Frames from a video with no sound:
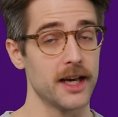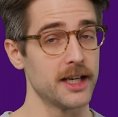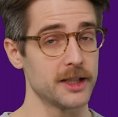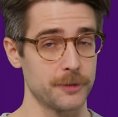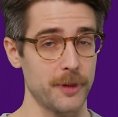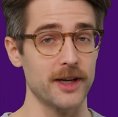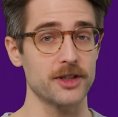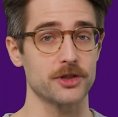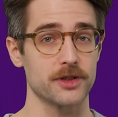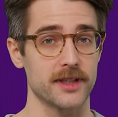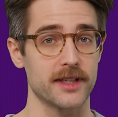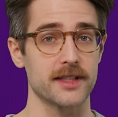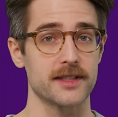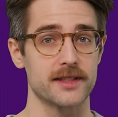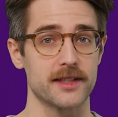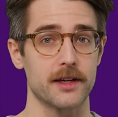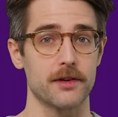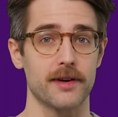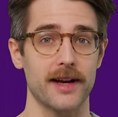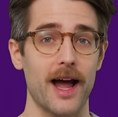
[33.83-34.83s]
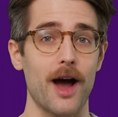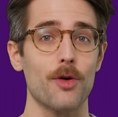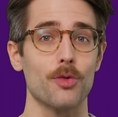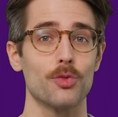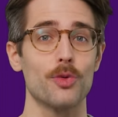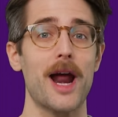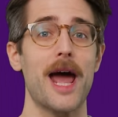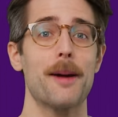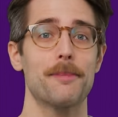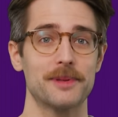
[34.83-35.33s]
especially considering how
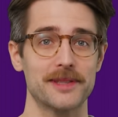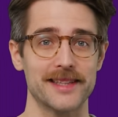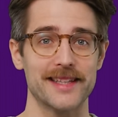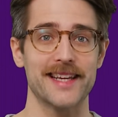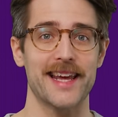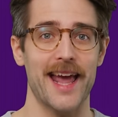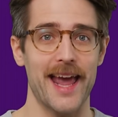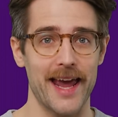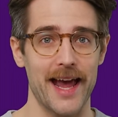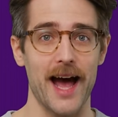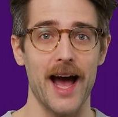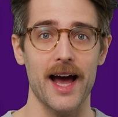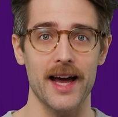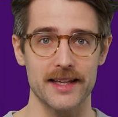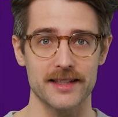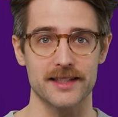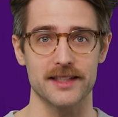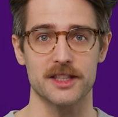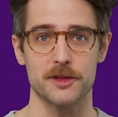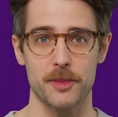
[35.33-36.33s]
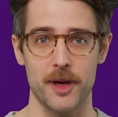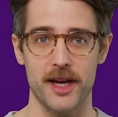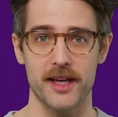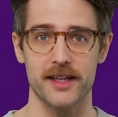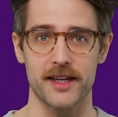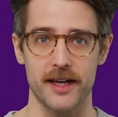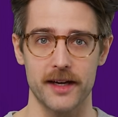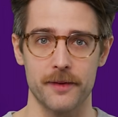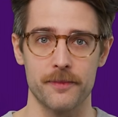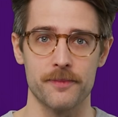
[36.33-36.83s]
rapidly AI is expanding.